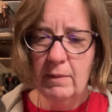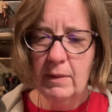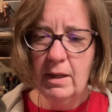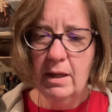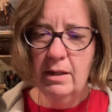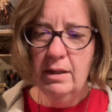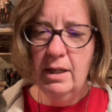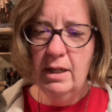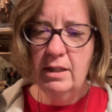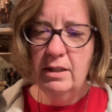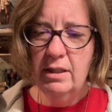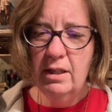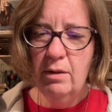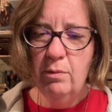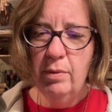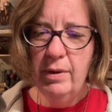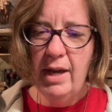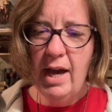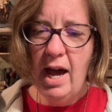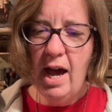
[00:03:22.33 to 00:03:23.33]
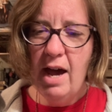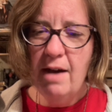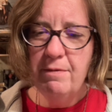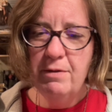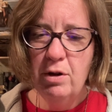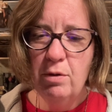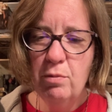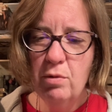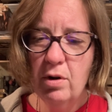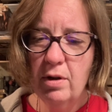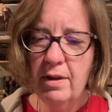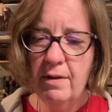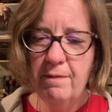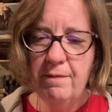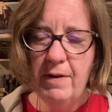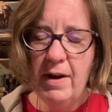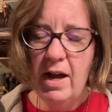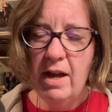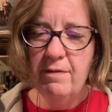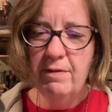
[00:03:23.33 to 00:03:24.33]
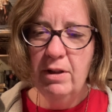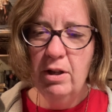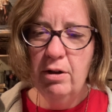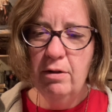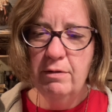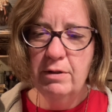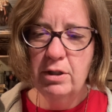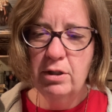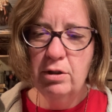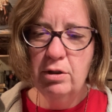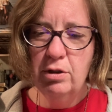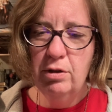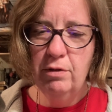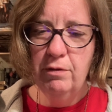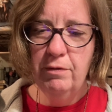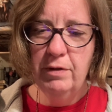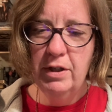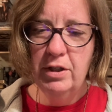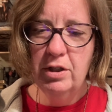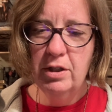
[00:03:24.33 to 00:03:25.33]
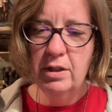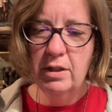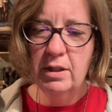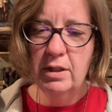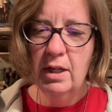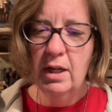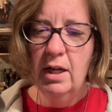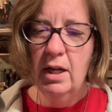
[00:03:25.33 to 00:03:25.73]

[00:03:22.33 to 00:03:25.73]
And they said, We have no more than five loaves and two fishes,